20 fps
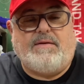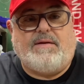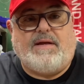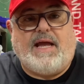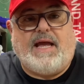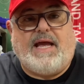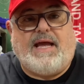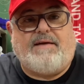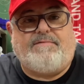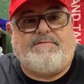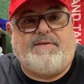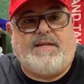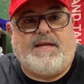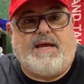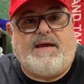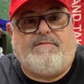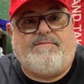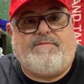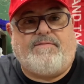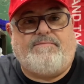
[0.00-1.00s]
half
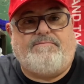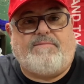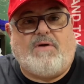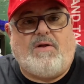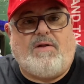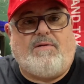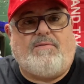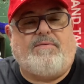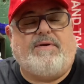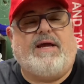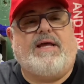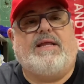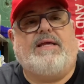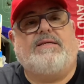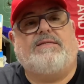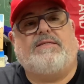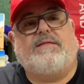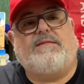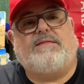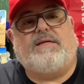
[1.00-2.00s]
deaf already,
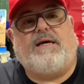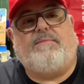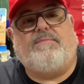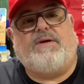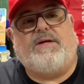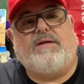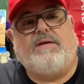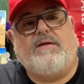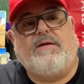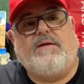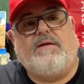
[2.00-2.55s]
since I'm a